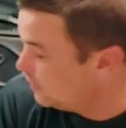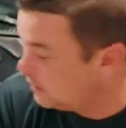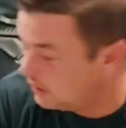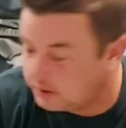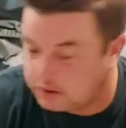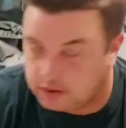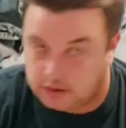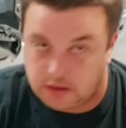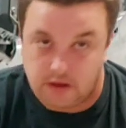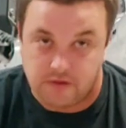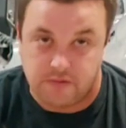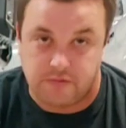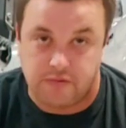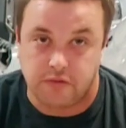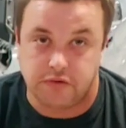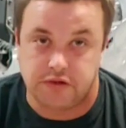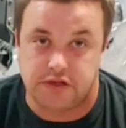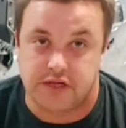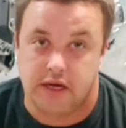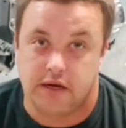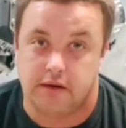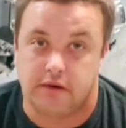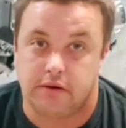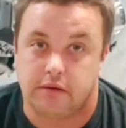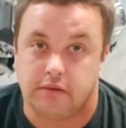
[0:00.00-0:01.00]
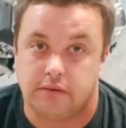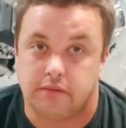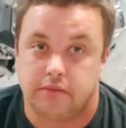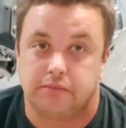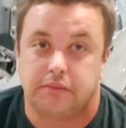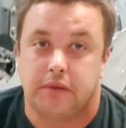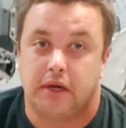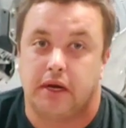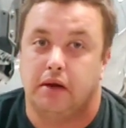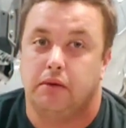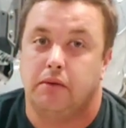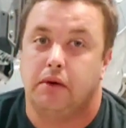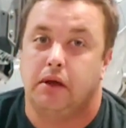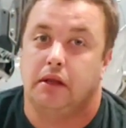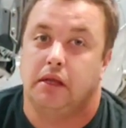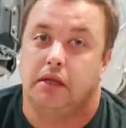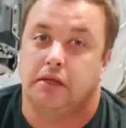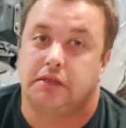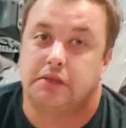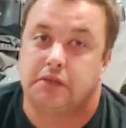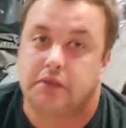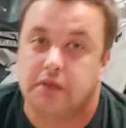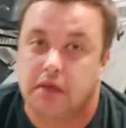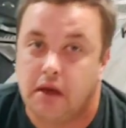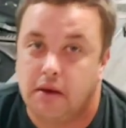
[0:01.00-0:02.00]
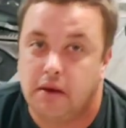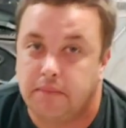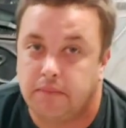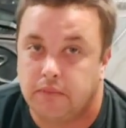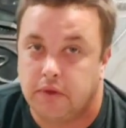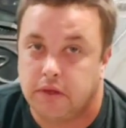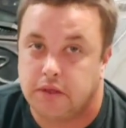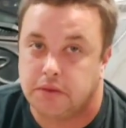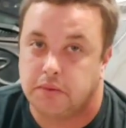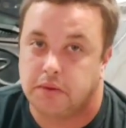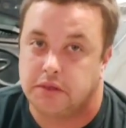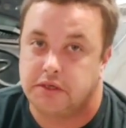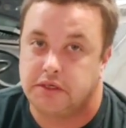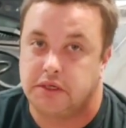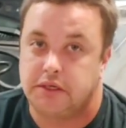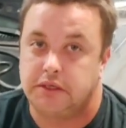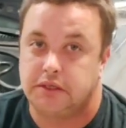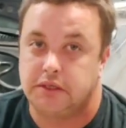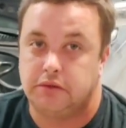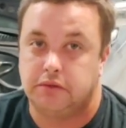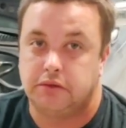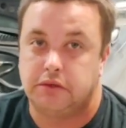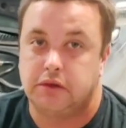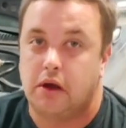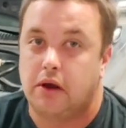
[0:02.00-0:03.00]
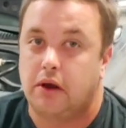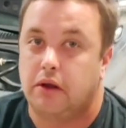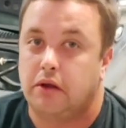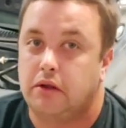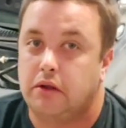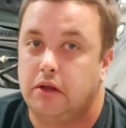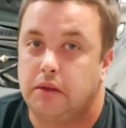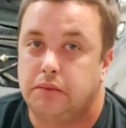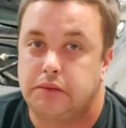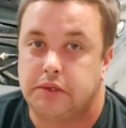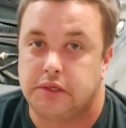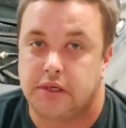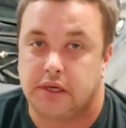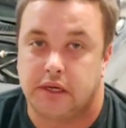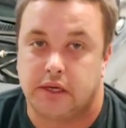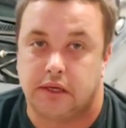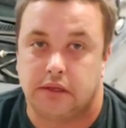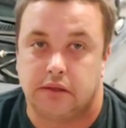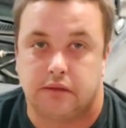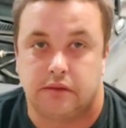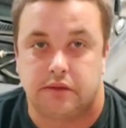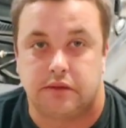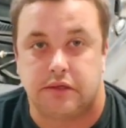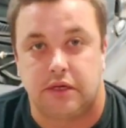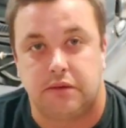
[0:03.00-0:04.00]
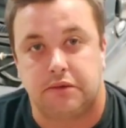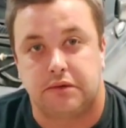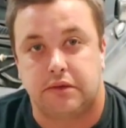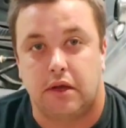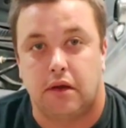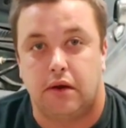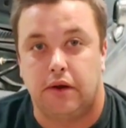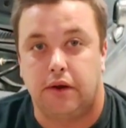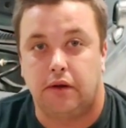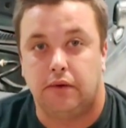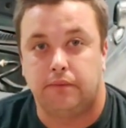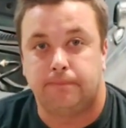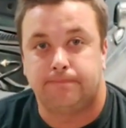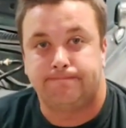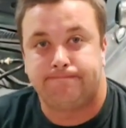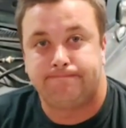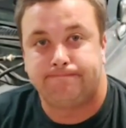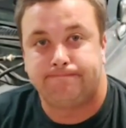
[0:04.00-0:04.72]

we're gonna go full send. But anyway, let's watch these little dyno clips and see what's going on.